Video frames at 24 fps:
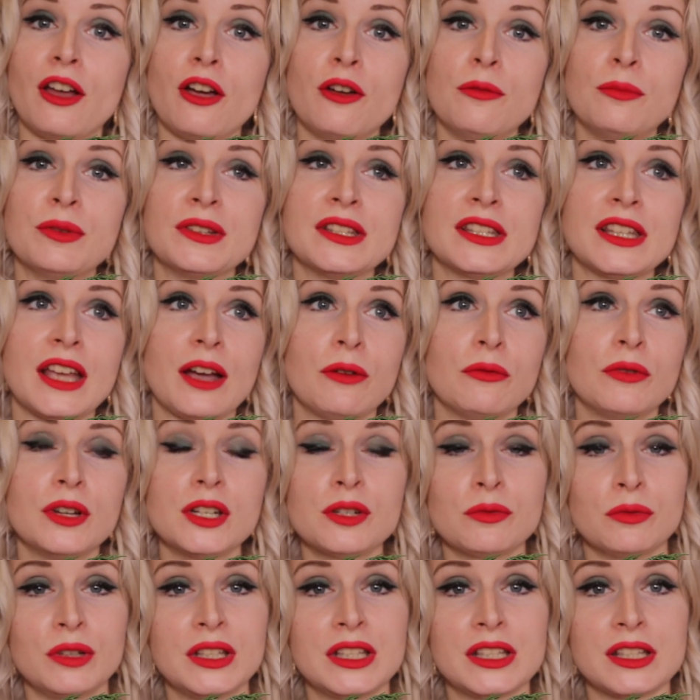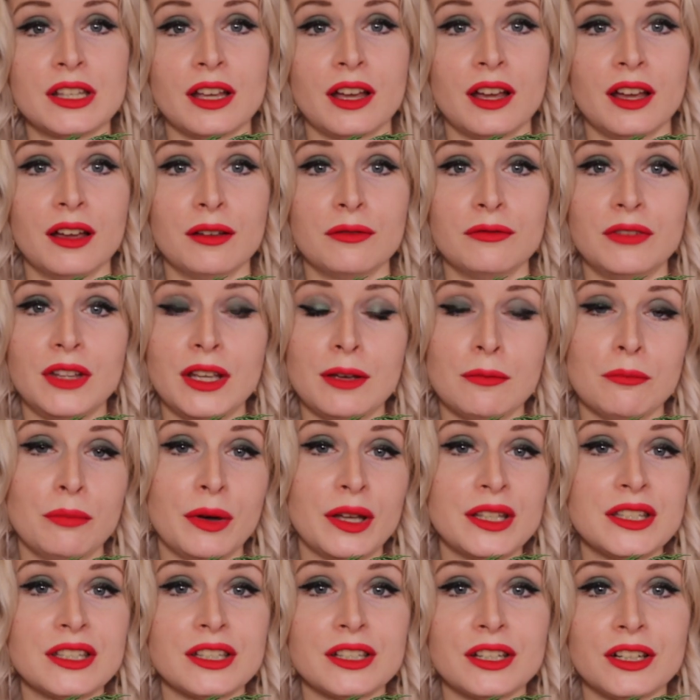open sandwich with some vegan
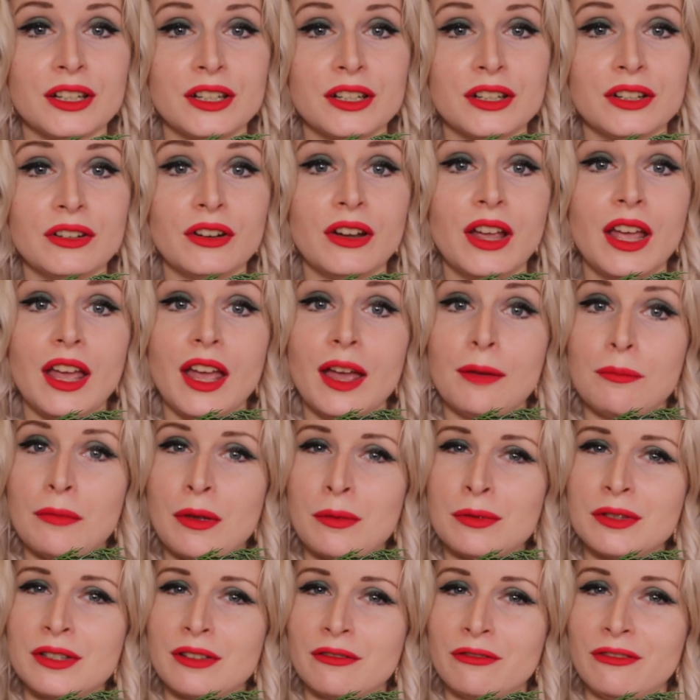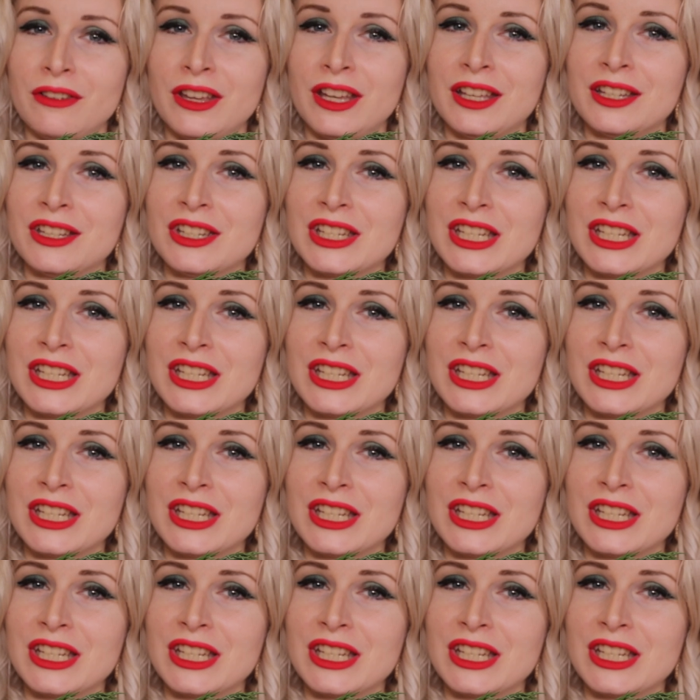butter, maybe some vegan